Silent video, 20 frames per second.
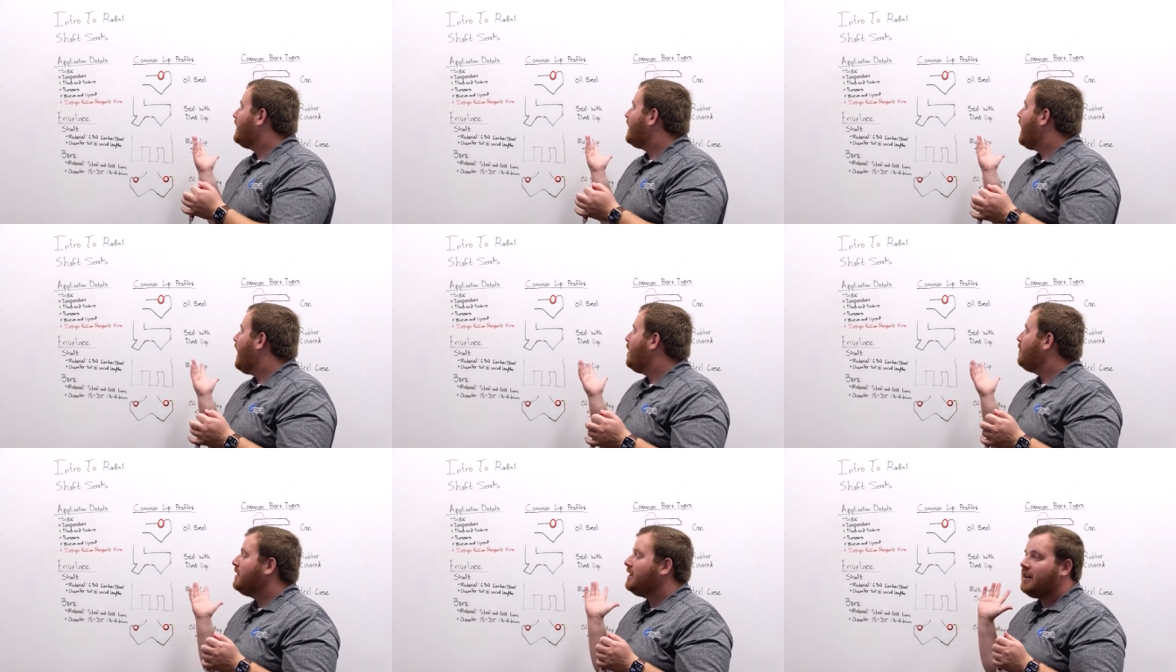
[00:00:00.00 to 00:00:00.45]

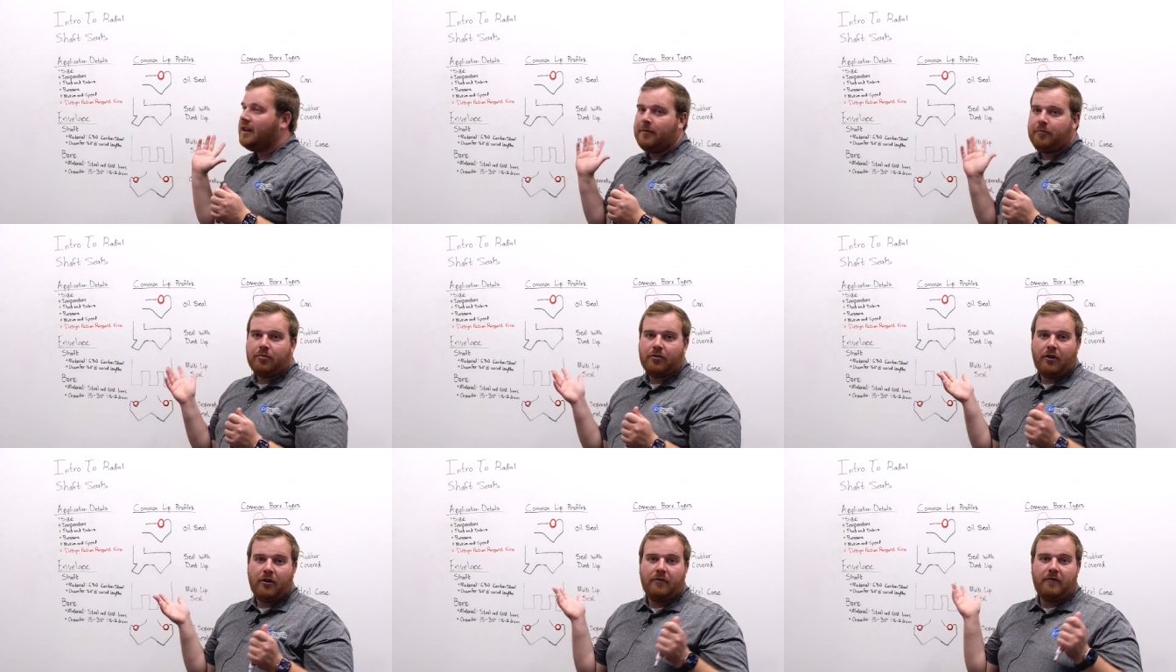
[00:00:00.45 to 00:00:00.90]
common
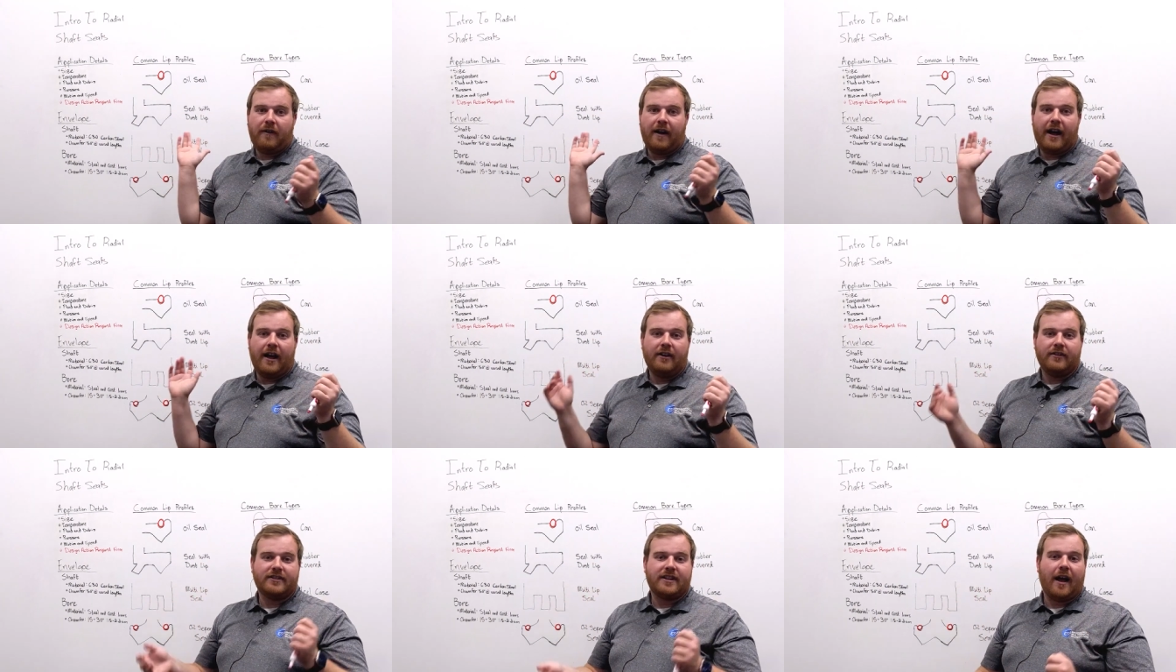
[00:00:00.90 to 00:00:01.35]
lip
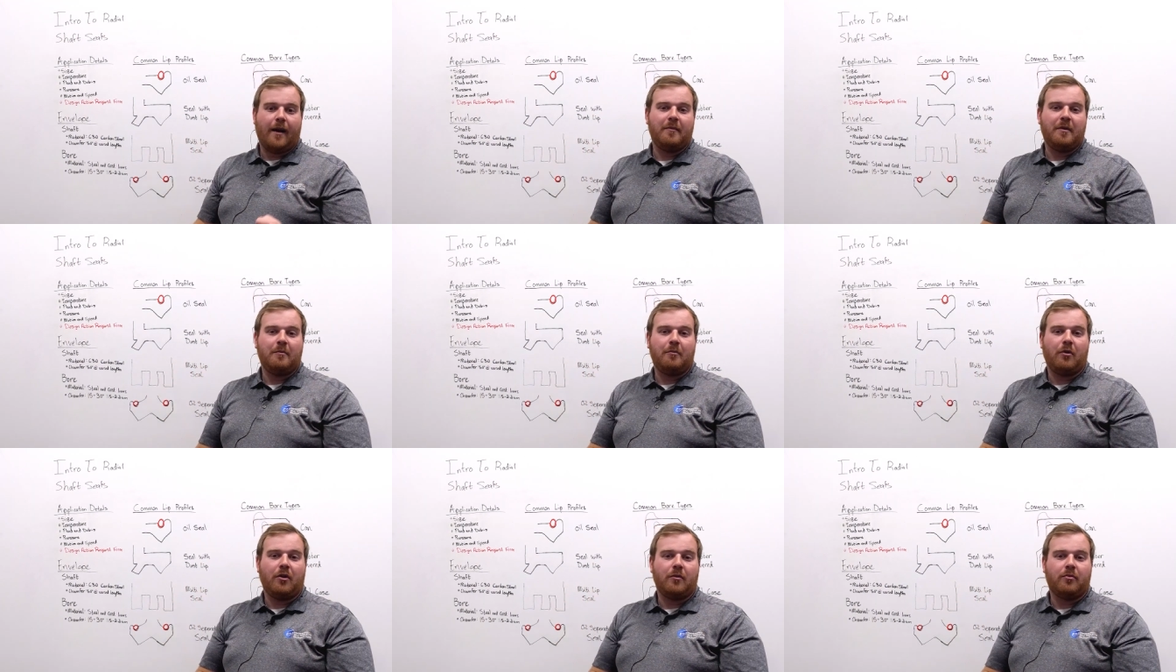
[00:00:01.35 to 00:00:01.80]
profiles,
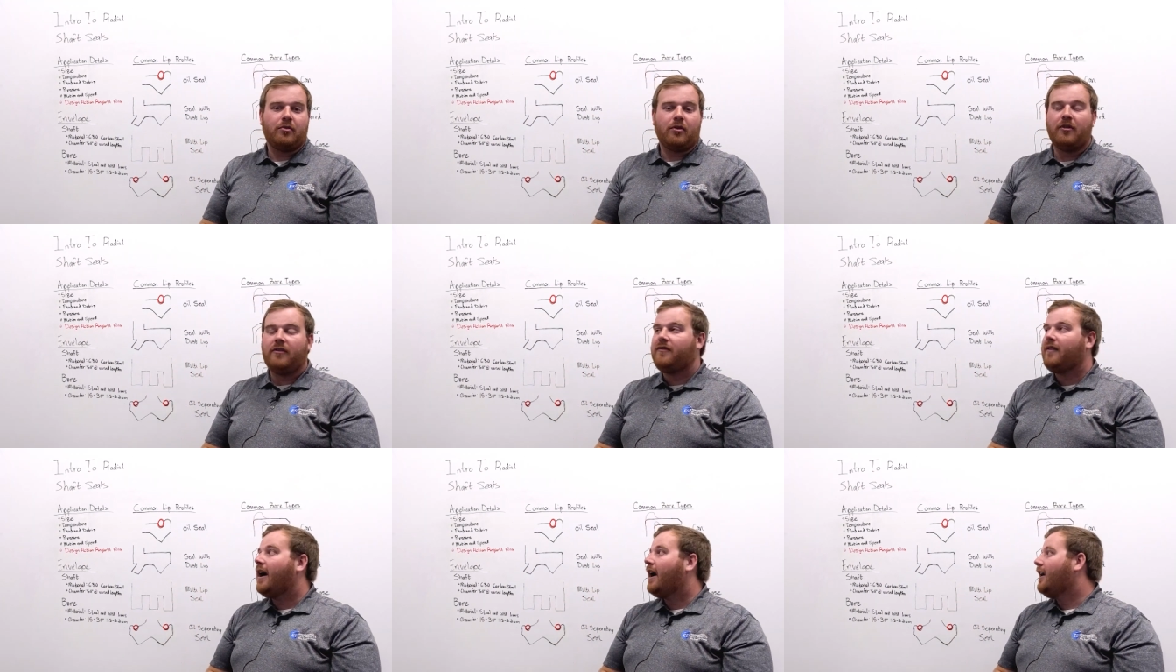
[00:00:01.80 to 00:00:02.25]
common bore
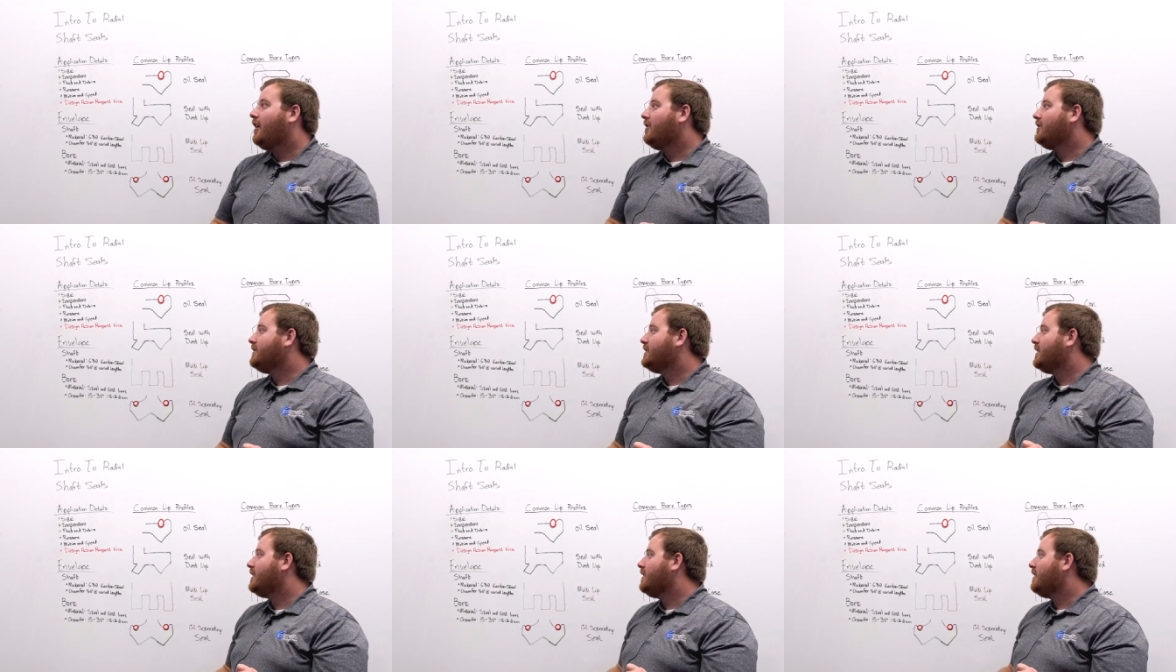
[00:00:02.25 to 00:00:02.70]

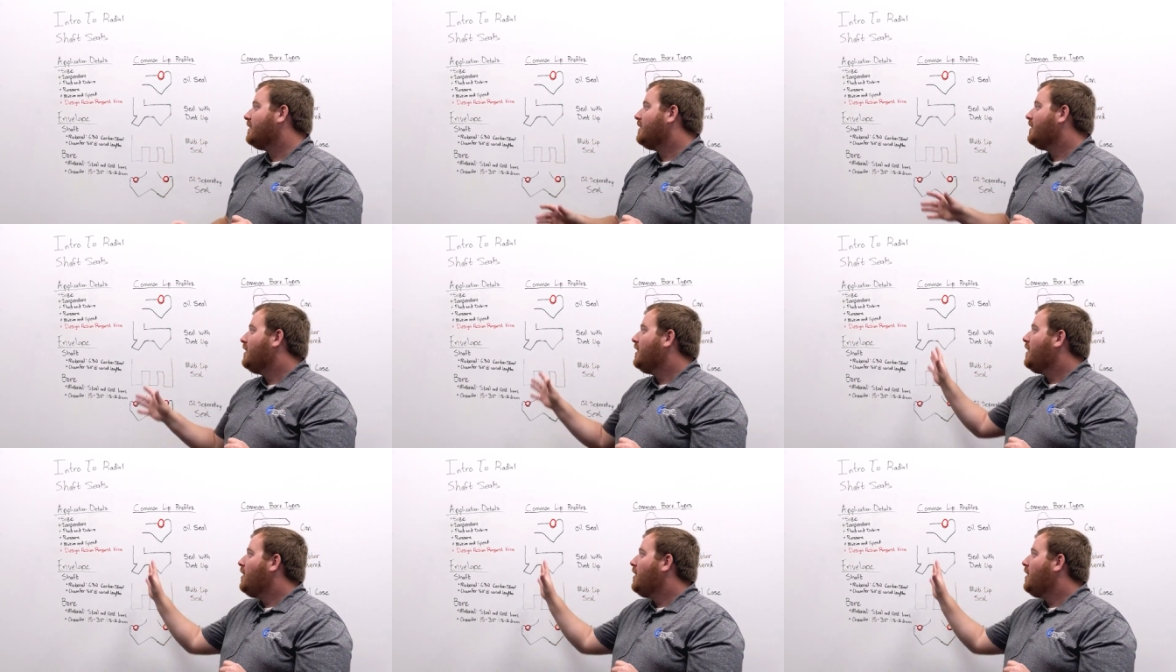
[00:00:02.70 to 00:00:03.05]
profiles, and